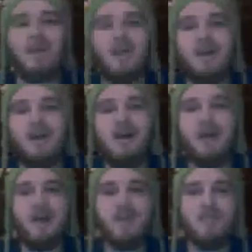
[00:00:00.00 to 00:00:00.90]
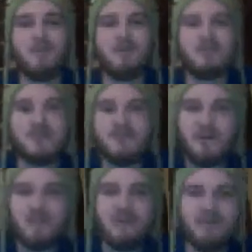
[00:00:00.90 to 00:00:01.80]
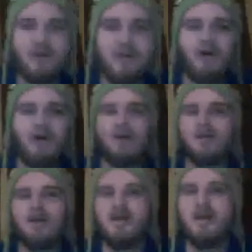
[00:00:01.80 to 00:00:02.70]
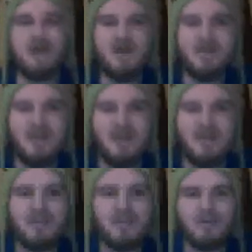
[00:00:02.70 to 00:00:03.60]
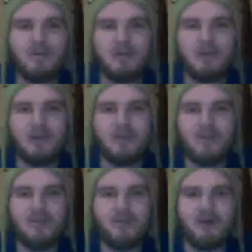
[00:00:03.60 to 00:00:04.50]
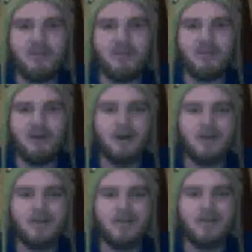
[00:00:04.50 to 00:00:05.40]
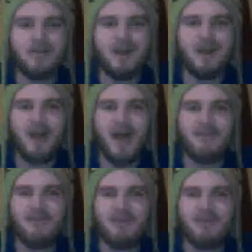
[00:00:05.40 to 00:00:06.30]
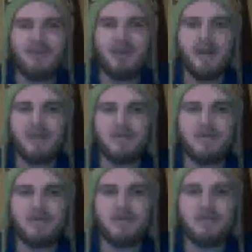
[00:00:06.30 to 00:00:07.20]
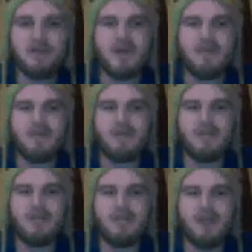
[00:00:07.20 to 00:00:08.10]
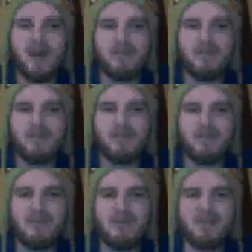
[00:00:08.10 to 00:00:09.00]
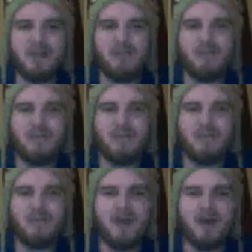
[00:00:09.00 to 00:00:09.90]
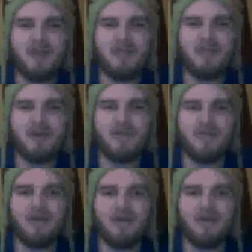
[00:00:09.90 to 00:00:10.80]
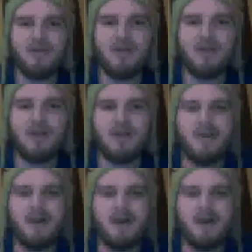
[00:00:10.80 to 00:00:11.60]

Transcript: as a poster falls off my wall. And MPD says, "You're going down, don't cry too hard." And then I laugh at her play. Doted, what kind of weak play is that? Please give me a challenge worthy of my awe-inspiring skill.